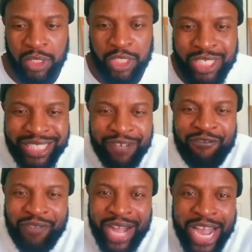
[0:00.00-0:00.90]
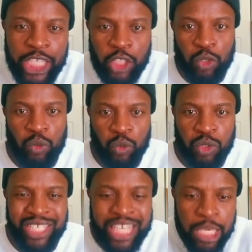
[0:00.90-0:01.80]
to divide you,
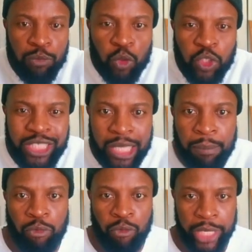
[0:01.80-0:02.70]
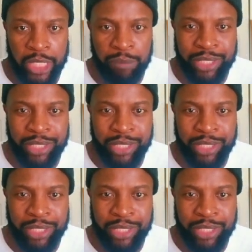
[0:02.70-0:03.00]
to keep you separated.